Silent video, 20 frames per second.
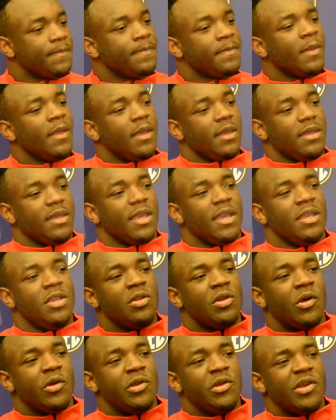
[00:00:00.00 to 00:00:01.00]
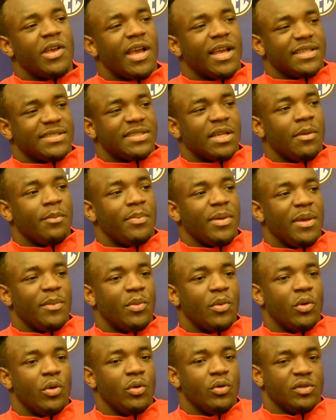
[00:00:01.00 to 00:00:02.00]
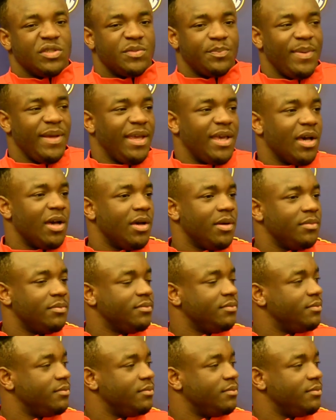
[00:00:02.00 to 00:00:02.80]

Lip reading: Yeah, you know, you got some people who speak up,